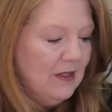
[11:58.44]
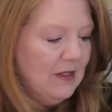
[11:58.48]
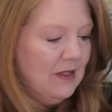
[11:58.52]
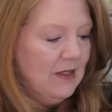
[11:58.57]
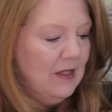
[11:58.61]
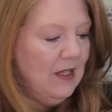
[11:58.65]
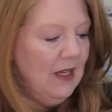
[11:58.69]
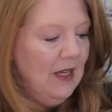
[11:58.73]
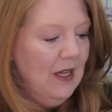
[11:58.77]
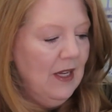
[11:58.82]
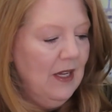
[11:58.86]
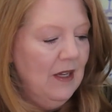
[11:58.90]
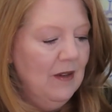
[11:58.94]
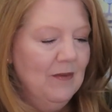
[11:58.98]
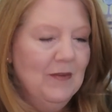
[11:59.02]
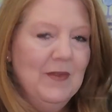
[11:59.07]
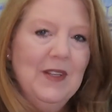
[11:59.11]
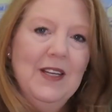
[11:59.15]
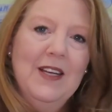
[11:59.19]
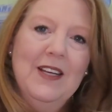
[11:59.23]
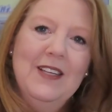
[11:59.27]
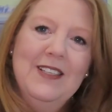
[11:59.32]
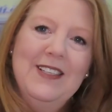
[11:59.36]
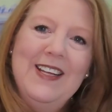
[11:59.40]
see,
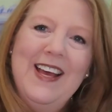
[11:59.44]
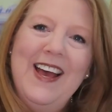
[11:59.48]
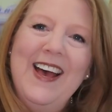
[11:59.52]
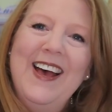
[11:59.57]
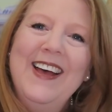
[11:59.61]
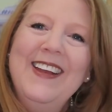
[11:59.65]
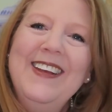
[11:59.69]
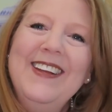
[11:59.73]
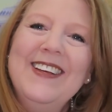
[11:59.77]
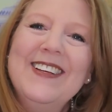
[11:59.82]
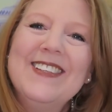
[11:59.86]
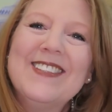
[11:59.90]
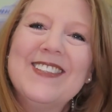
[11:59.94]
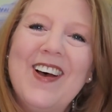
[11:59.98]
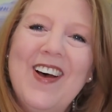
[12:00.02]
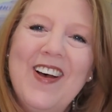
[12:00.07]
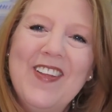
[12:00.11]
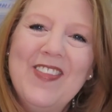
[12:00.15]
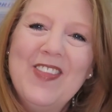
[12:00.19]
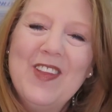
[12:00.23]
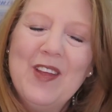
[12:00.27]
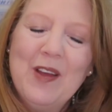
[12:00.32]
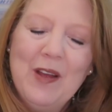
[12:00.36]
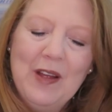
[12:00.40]
Ted is
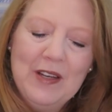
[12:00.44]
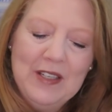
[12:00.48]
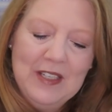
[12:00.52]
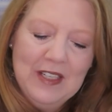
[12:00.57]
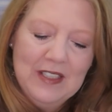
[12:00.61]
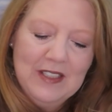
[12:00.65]
on the